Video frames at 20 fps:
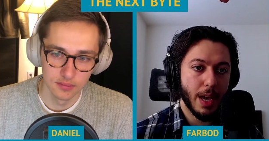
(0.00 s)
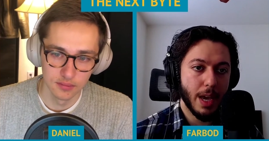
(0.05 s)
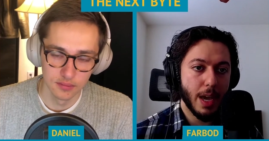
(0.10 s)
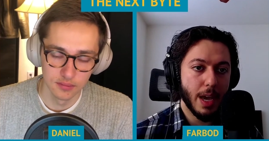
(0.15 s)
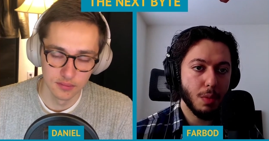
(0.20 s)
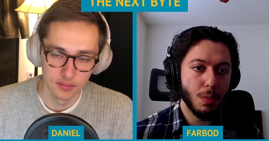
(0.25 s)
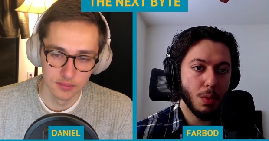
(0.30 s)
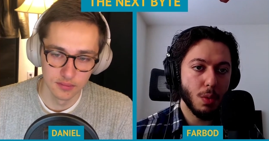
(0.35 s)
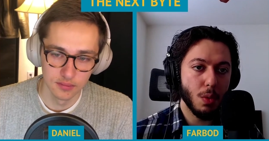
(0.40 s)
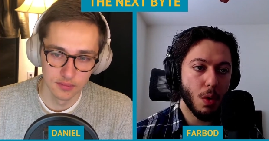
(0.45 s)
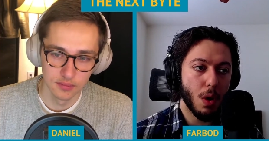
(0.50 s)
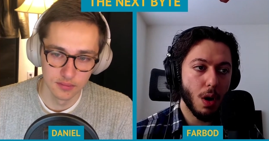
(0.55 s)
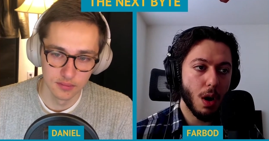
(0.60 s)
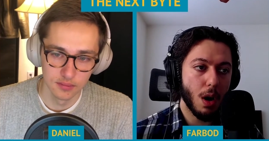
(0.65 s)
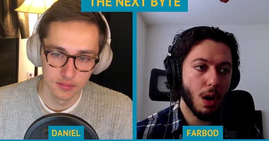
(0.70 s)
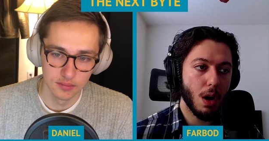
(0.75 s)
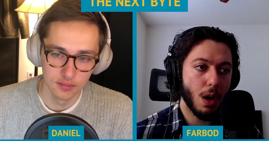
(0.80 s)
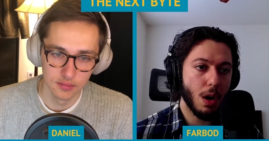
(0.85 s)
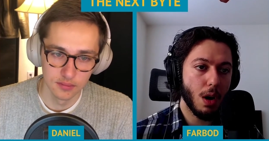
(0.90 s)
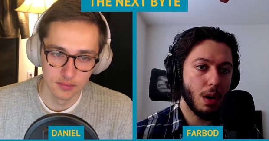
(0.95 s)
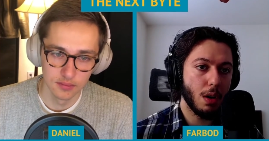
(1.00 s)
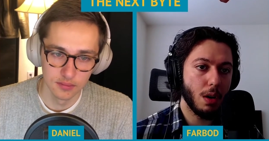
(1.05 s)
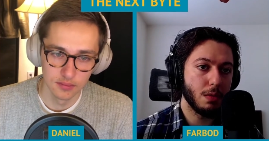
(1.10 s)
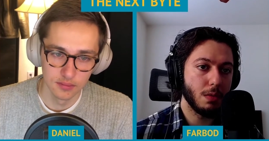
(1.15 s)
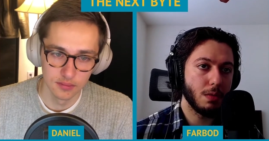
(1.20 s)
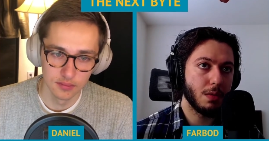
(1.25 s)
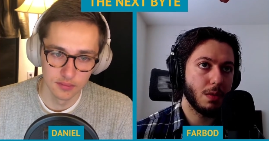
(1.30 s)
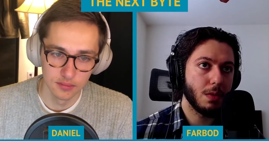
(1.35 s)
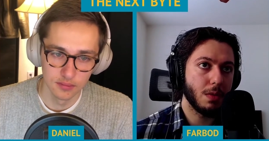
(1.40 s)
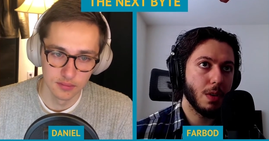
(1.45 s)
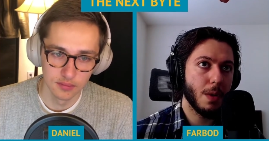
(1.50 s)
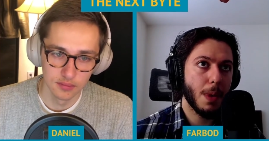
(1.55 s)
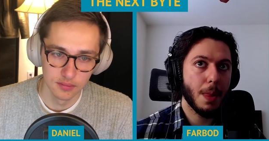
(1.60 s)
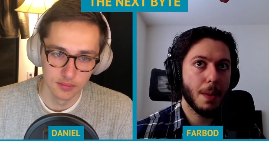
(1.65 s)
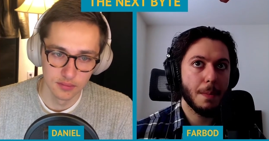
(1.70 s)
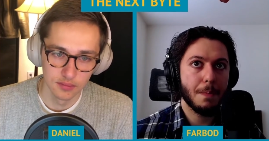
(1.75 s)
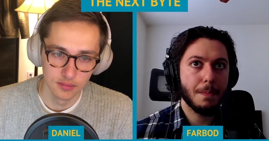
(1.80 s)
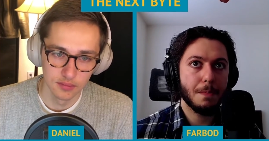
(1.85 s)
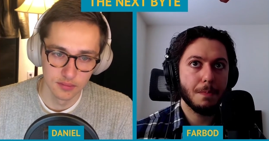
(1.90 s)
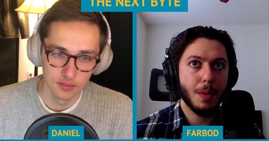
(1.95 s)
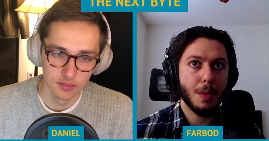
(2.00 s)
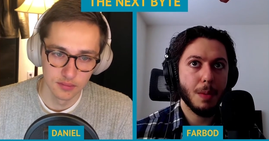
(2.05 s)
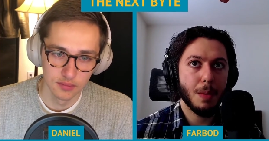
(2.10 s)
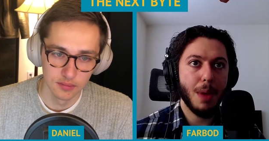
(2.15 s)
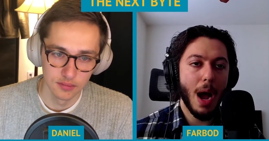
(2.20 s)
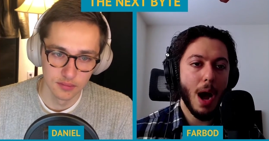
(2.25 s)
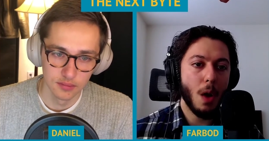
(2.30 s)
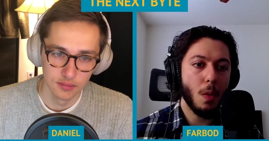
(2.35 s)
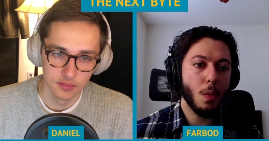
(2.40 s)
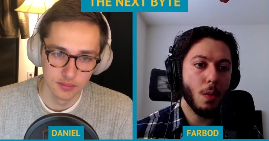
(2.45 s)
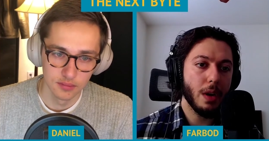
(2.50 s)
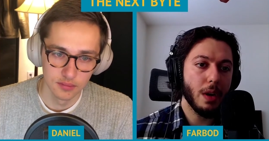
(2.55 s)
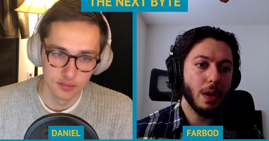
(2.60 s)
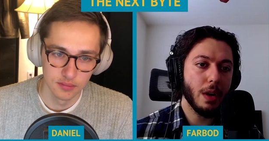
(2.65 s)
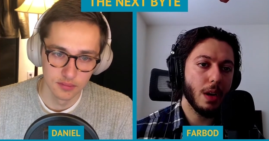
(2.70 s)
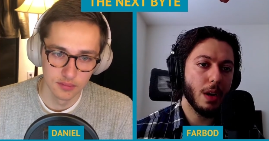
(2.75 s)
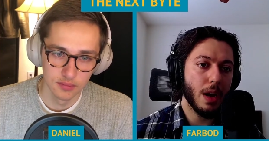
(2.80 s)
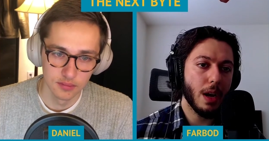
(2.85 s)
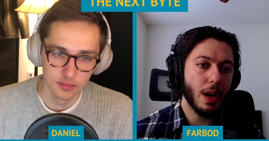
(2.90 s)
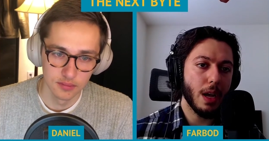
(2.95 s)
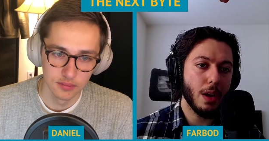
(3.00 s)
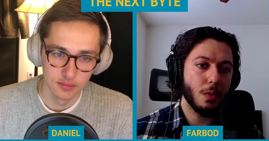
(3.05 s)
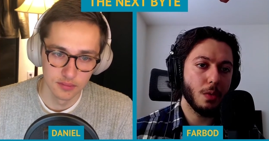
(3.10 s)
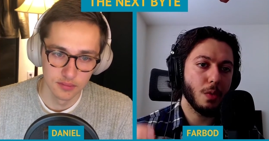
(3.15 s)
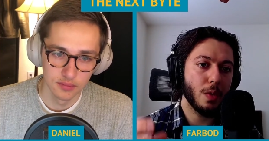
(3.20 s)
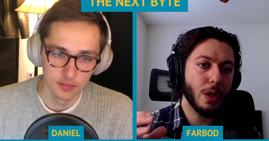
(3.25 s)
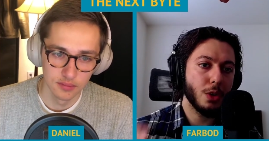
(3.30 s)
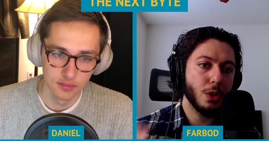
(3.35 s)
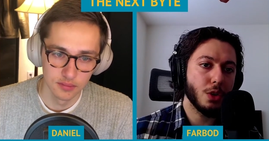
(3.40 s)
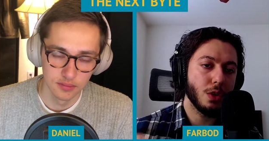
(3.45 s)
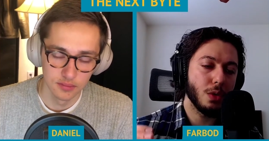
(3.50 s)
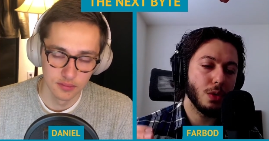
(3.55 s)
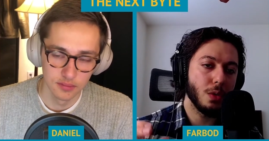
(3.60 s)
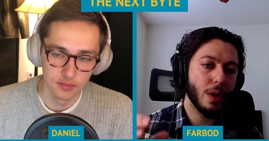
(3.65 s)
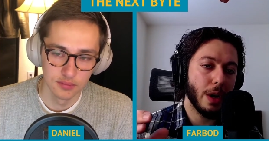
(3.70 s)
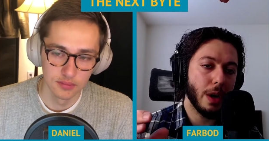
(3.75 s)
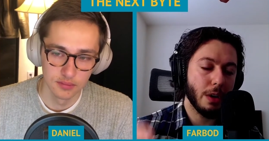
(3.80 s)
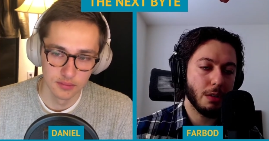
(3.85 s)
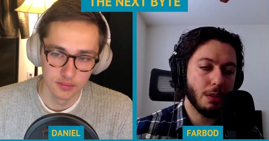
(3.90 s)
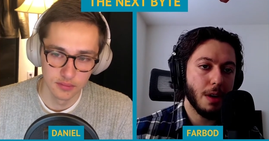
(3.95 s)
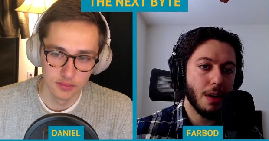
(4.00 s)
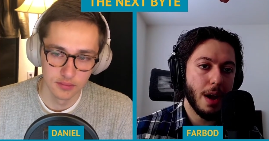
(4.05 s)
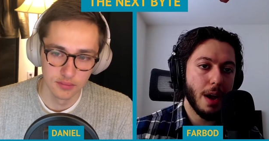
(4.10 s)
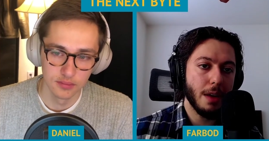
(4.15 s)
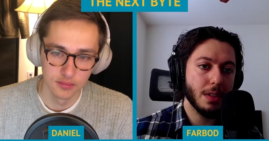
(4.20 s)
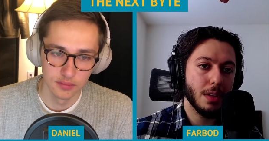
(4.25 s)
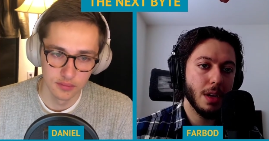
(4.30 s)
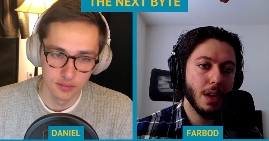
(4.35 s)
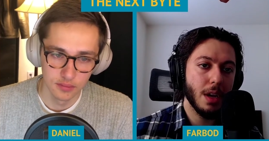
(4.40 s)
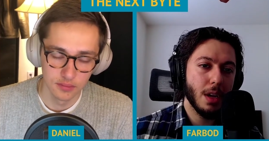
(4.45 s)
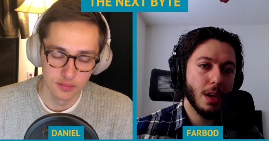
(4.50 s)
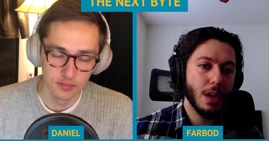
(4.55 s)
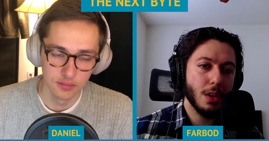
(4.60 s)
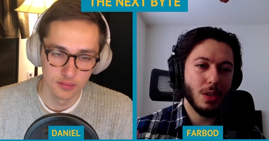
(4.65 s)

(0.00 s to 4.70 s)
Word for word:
Speaker 1: capable of powering a regional aircraft,